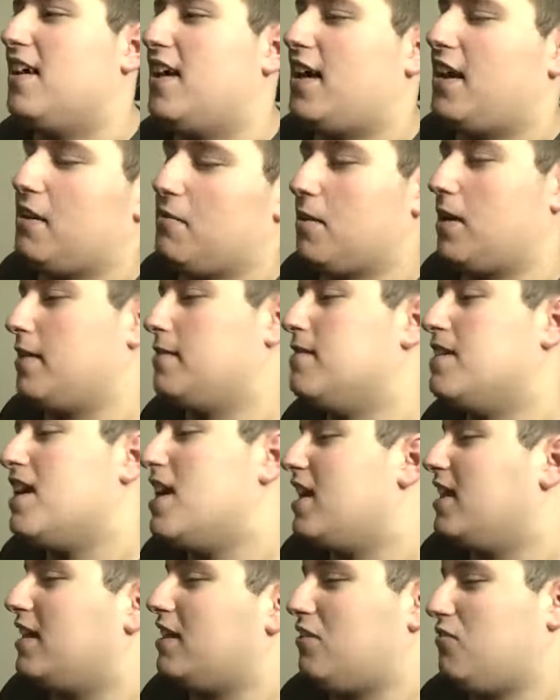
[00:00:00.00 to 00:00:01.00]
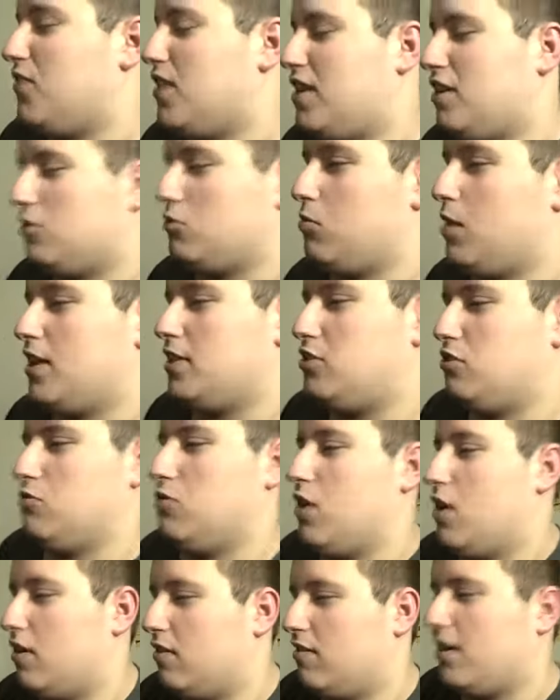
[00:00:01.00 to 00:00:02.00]
Anyway, this video is way too
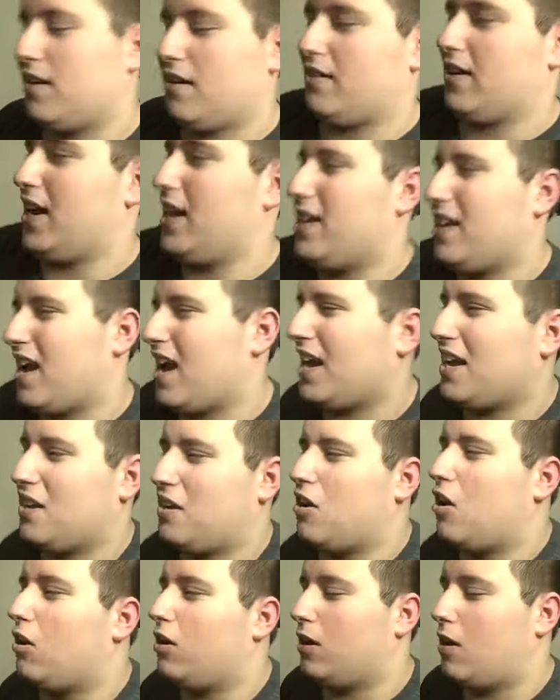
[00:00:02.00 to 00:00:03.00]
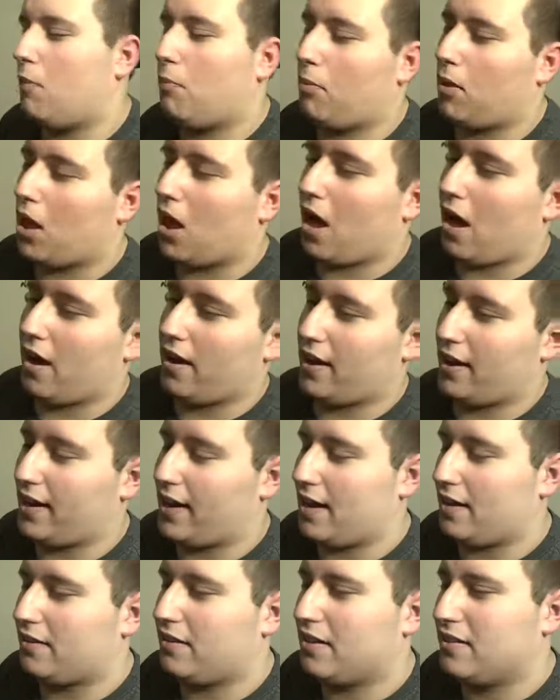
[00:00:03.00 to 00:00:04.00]
long. Alright, I could call it a blog, I
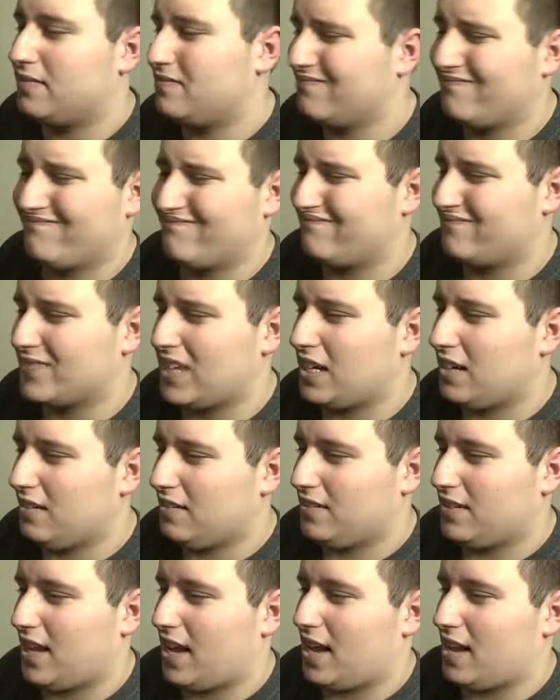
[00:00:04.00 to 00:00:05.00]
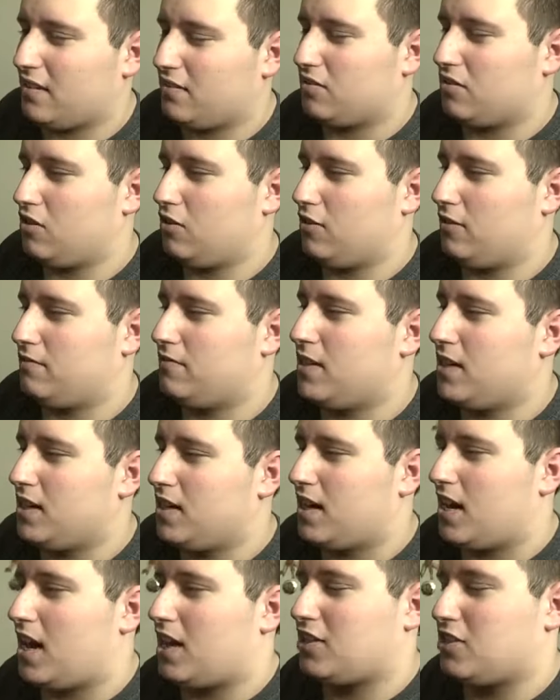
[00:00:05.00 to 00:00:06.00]
guess. Nah, screw it.
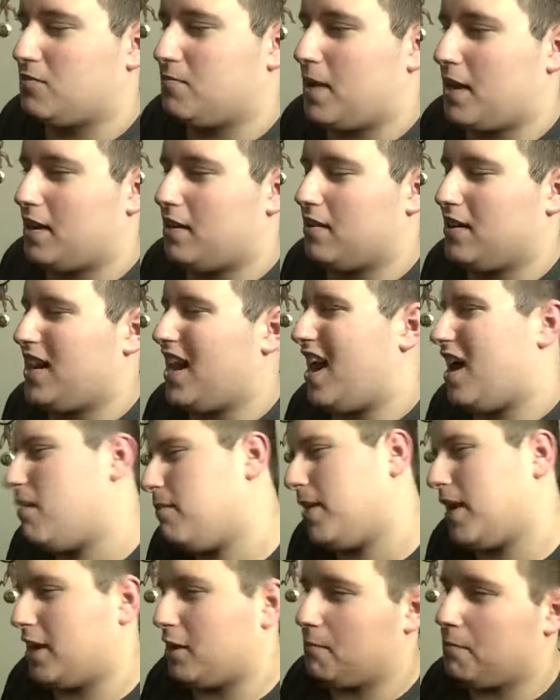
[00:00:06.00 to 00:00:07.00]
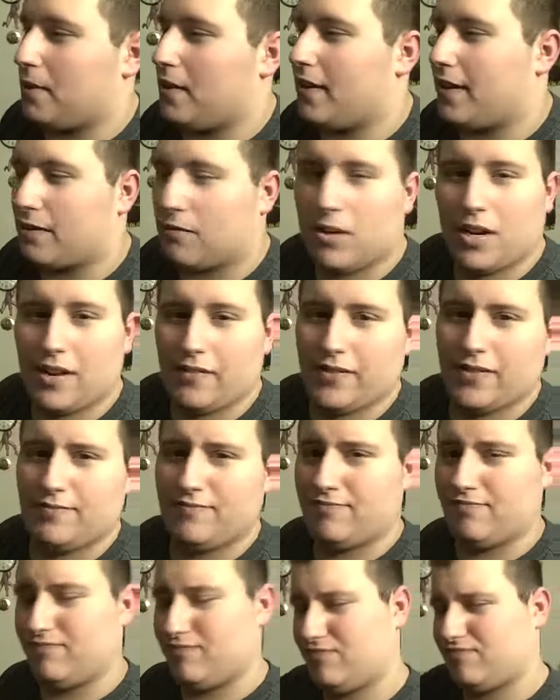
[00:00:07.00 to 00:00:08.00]
I'll make it a blog, whatever.
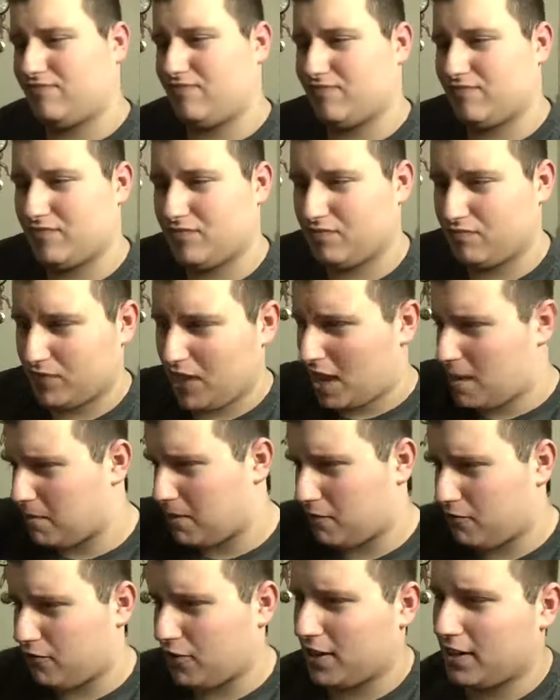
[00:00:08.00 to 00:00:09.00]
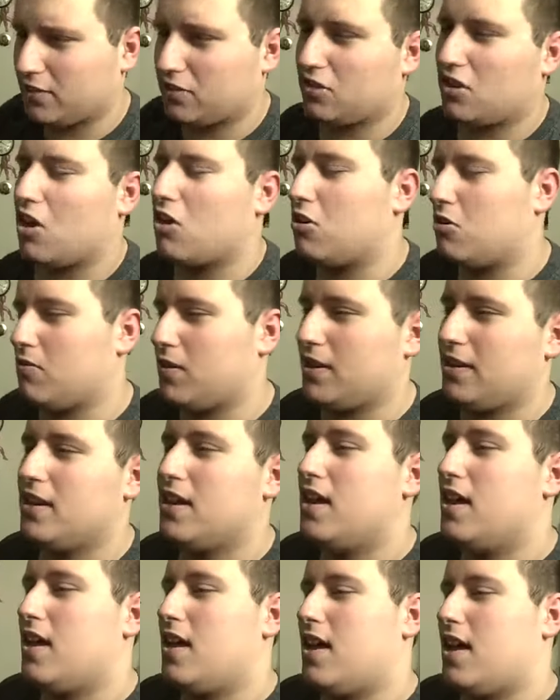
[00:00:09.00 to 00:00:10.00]
Gaming Freaks, go to it.
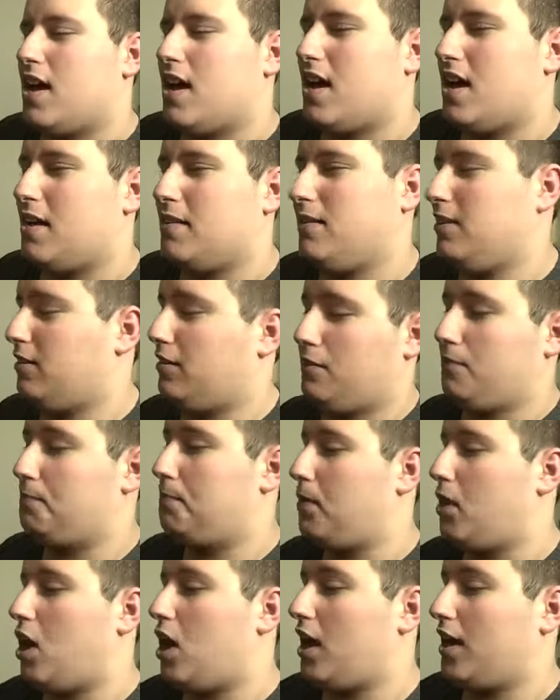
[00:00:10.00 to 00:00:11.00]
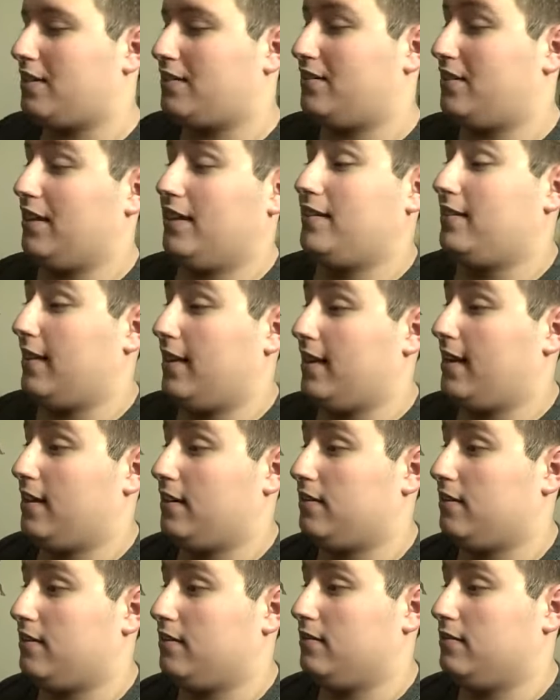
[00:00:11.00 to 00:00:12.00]
This is blog 6, I
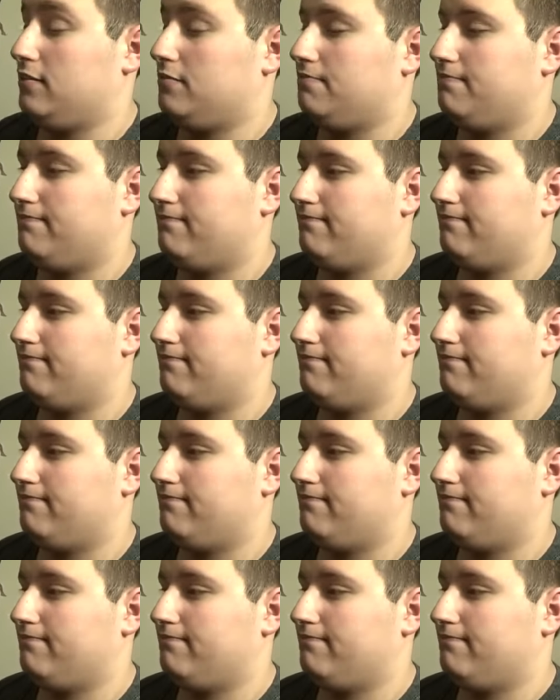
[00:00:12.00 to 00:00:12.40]
guess, I don't